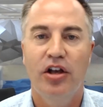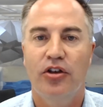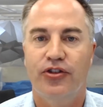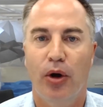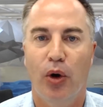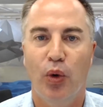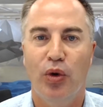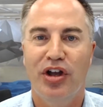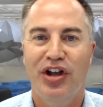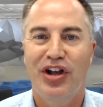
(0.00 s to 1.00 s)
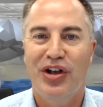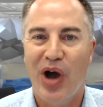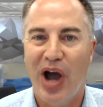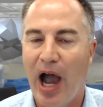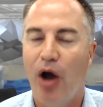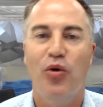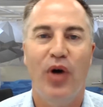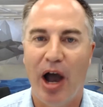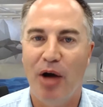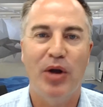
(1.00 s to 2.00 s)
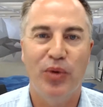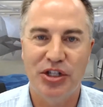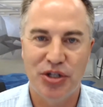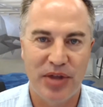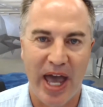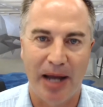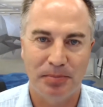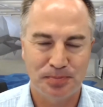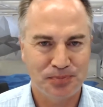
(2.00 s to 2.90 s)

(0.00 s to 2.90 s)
So how how might we do that?